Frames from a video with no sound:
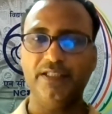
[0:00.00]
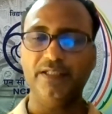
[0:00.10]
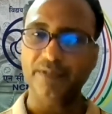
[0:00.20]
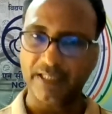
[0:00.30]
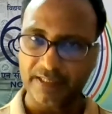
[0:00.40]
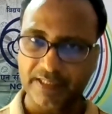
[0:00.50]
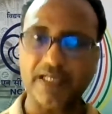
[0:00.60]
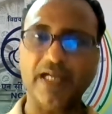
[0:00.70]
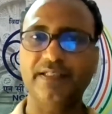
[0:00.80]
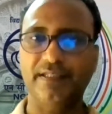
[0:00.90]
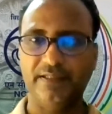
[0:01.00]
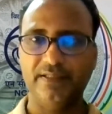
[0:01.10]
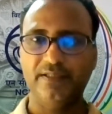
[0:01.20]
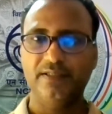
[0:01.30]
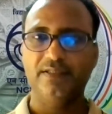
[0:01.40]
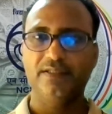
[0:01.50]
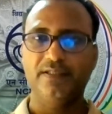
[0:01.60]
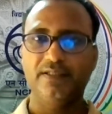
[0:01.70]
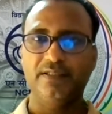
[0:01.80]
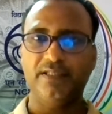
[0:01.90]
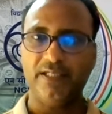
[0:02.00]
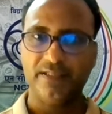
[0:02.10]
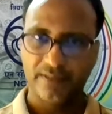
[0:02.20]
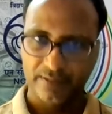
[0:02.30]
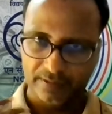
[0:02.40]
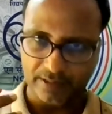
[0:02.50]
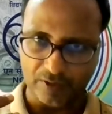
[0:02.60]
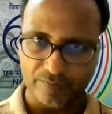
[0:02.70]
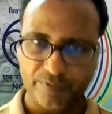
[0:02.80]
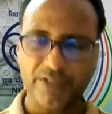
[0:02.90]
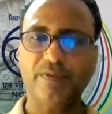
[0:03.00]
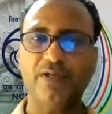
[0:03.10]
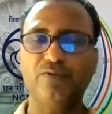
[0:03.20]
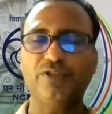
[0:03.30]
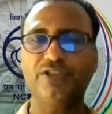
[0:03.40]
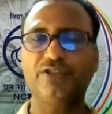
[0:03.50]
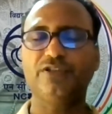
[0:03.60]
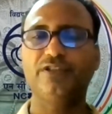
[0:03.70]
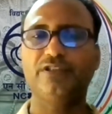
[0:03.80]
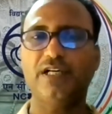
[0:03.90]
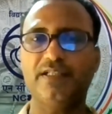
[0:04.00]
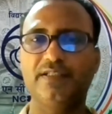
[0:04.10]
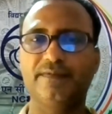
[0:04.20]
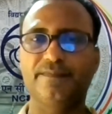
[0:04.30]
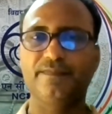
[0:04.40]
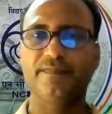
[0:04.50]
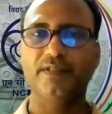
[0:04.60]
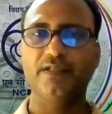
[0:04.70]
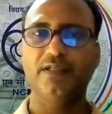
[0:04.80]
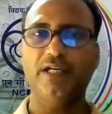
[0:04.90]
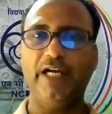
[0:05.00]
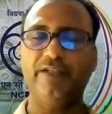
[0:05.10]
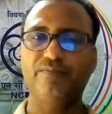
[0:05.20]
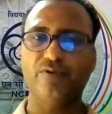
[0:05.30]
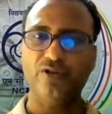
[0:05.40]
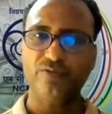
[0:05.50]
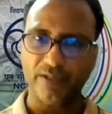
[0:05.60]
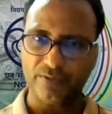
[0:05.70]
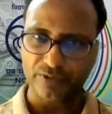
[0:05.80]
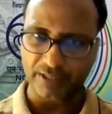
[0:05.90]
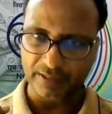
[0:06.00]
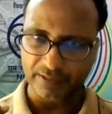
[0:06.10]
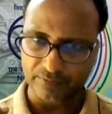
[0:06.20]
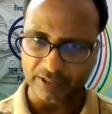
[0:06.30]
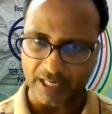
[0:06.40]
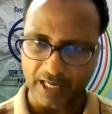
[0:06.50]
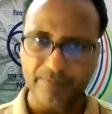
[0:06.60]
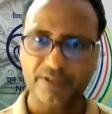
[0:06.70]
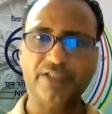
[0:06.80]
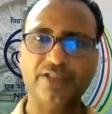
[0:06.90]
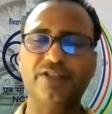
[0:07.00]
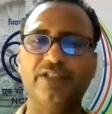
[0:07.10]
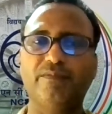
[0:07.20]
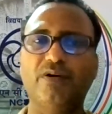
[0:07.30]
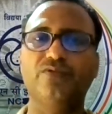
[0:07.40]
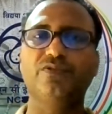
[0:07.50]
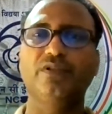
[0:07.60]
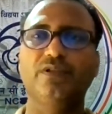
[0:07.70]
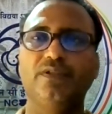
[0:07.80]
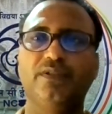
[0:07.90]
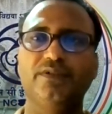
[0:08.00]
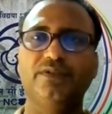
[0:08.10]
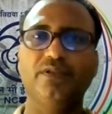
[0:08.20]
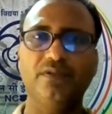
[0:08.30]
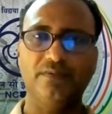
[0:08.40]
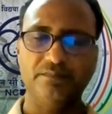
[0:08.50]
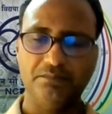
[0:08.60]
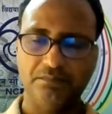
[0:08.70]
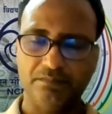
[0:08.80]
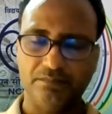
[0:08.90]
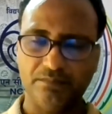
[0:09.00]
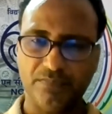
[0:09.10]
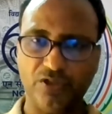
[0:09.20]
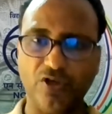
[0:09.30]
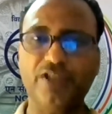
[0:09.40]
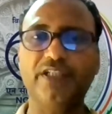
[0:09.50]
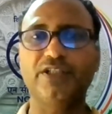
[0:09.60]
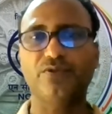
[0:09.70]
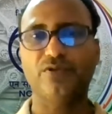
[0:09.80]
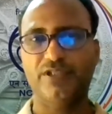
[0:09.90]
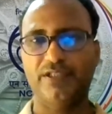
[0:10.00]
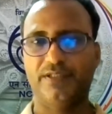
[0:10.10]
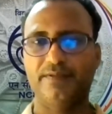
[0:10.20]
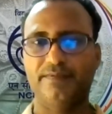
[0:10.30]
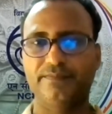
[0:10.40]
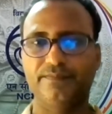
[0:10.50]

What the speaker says: Even NCERT. That our principal will discuss on that, and followed by we can have a discussion about the learning resources.